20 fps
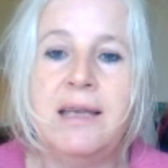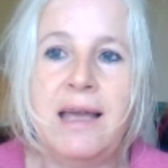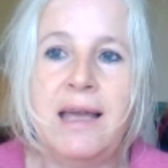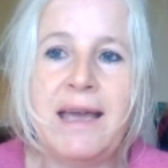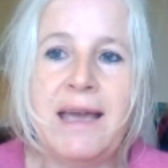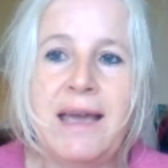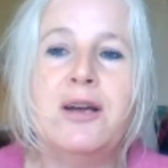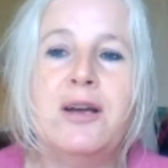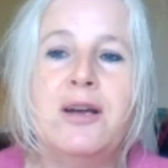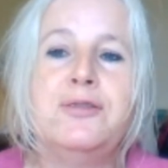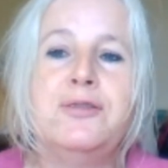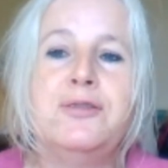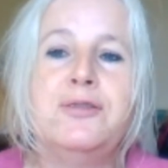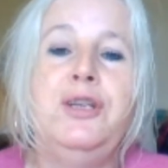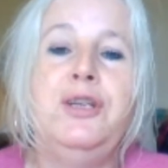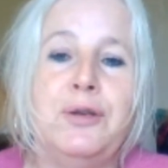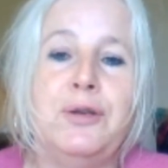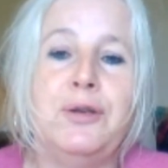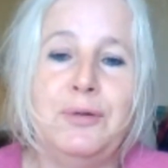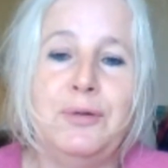echoes
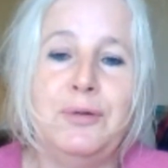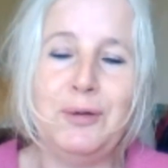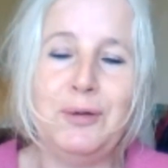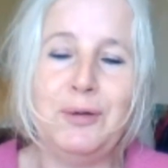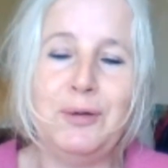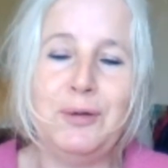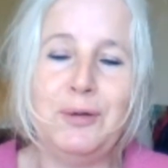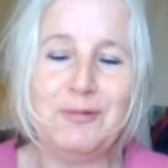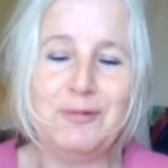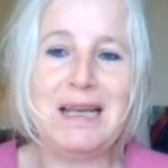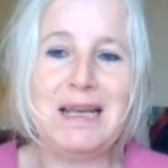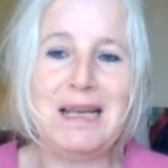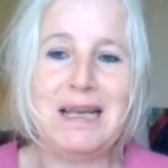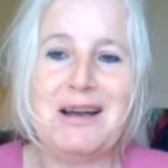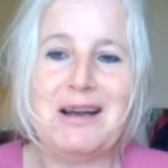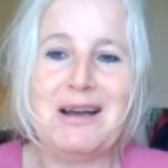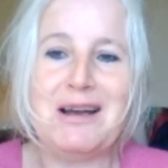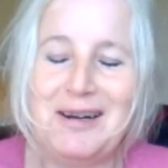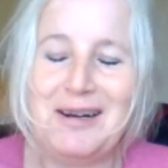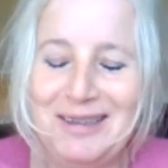you, who you really
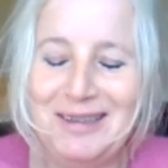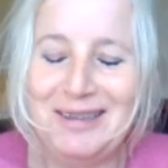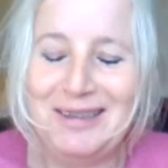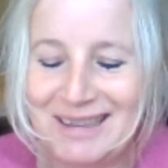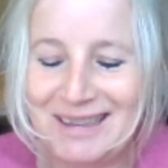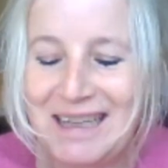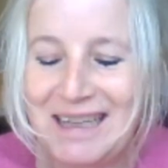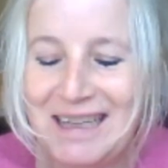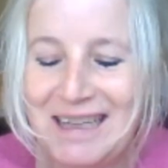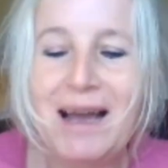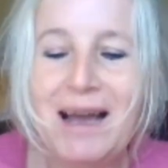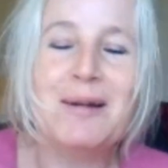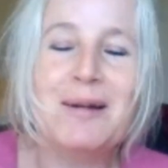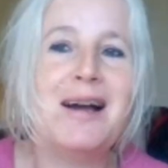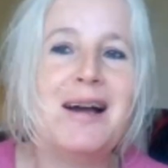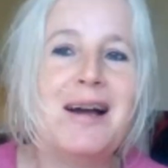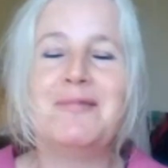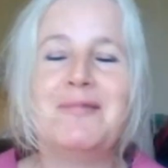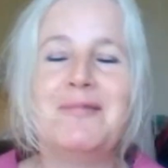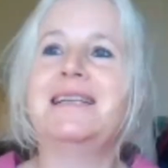are. I
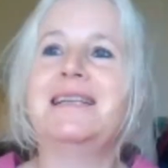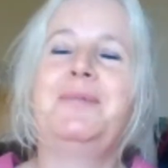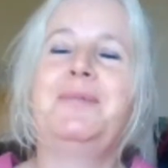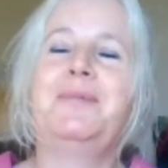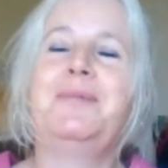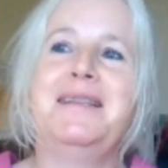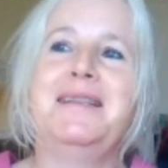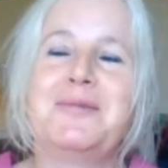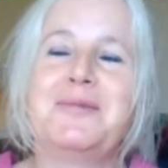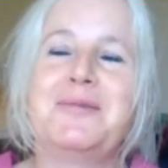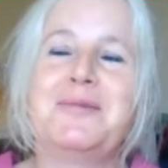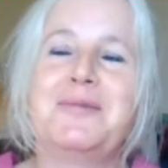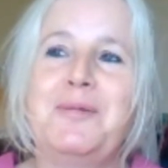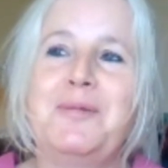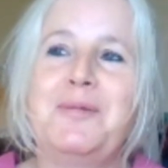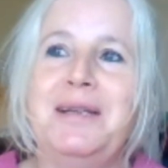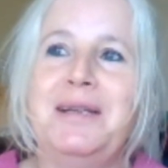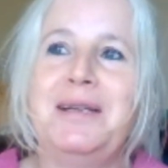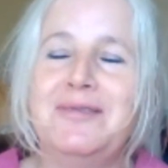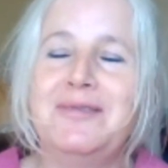can't really explain this properly.
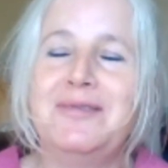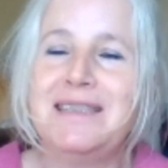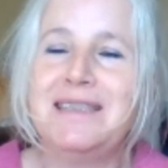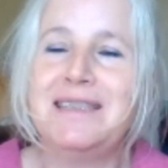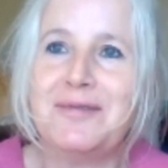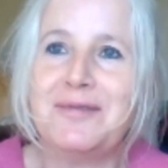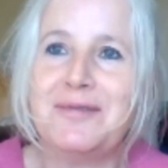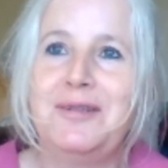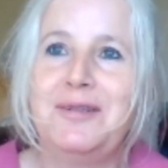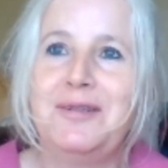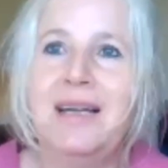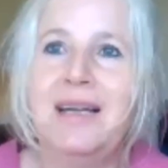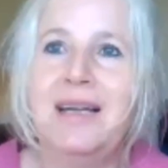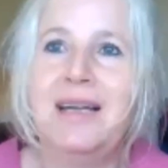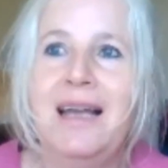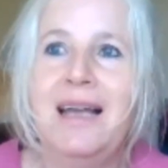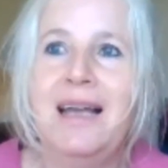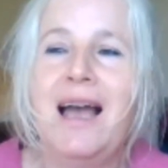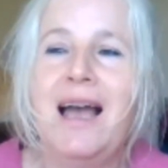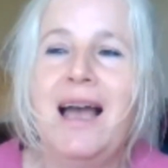It's really difficult
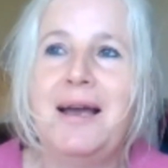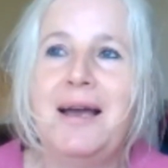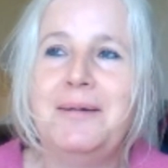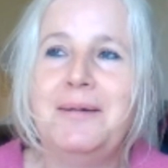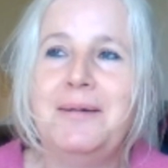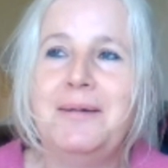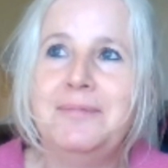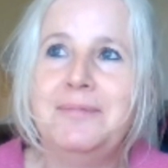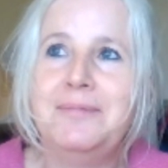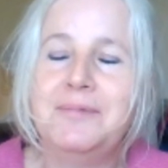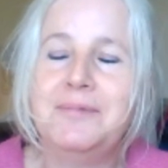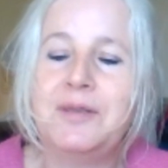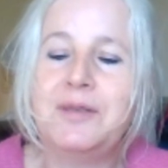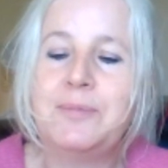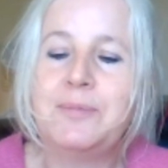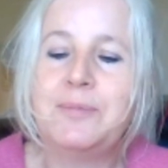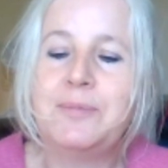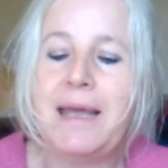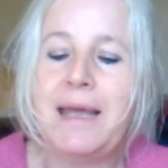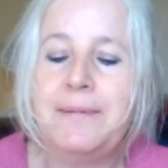to
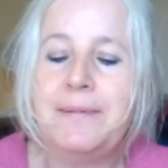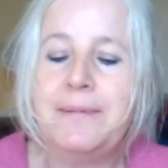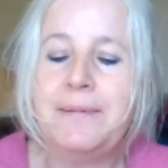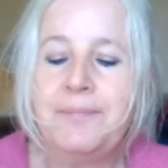explain.